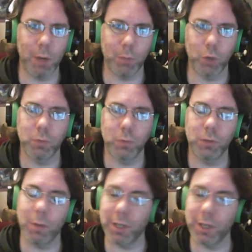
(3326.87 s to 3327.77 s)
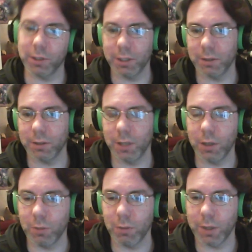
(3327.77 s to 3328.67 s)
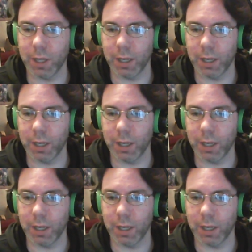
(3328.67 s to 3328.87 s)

Blue, so I'm interested to know what